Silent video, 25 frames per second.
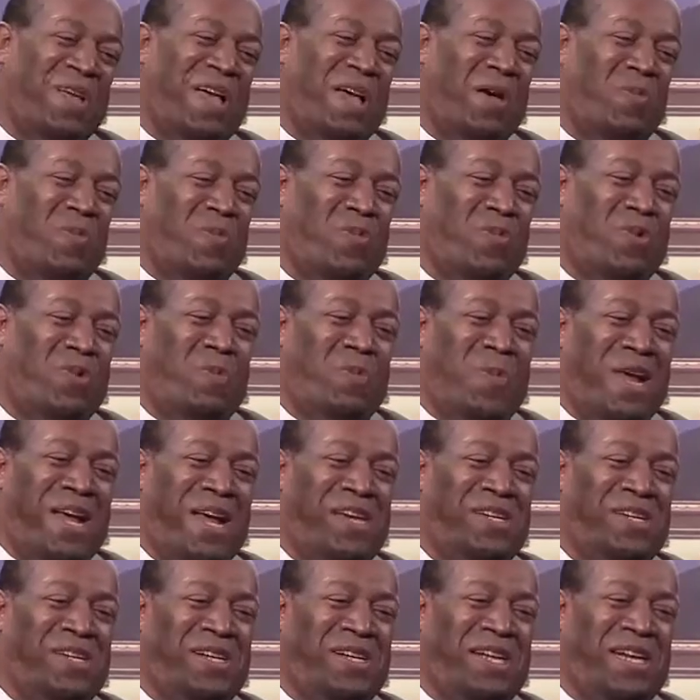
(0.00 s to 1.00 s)
Uh, well,
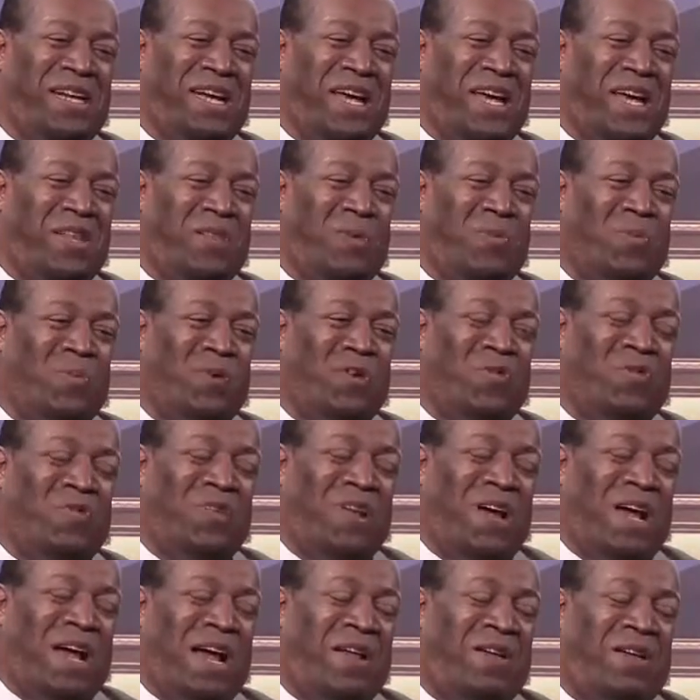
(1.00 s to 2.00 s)
basically, uh, the birth of
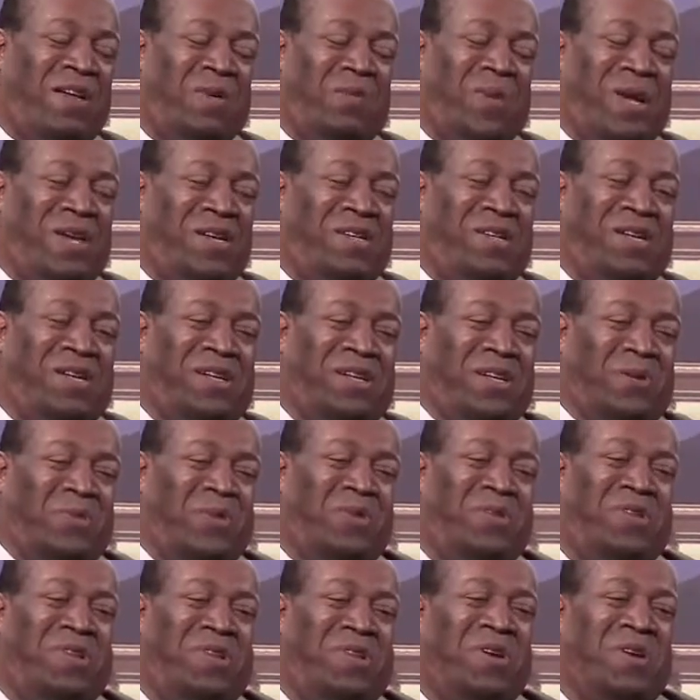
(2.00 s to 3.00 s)
the island, basically,
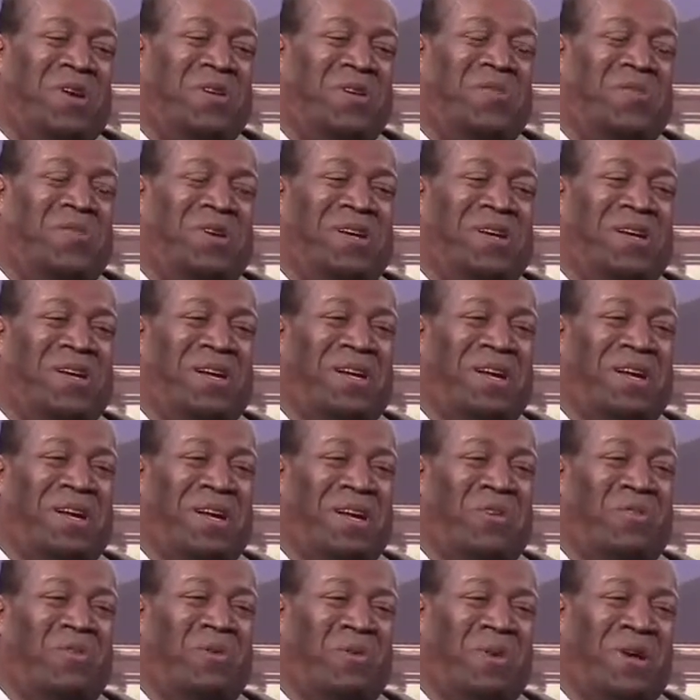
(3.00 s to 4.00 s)
birth of the country, uh,
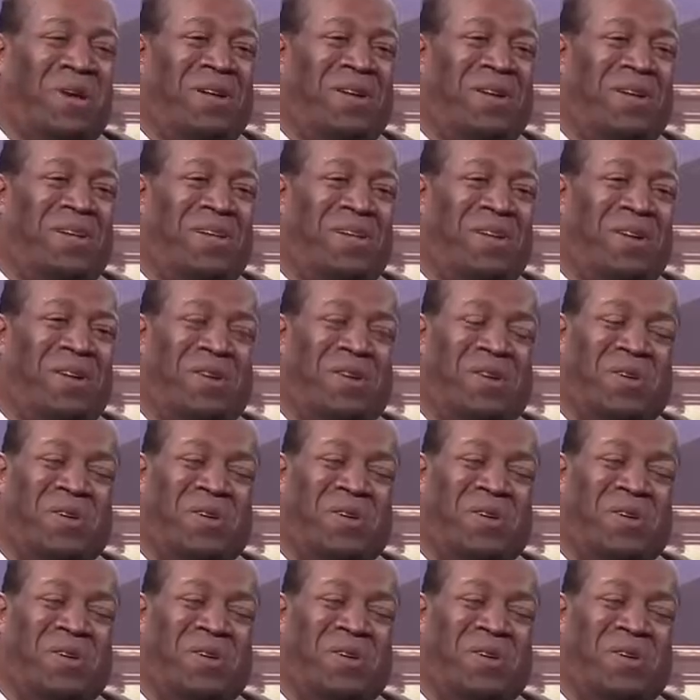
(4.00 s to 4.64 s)
if you will. Right.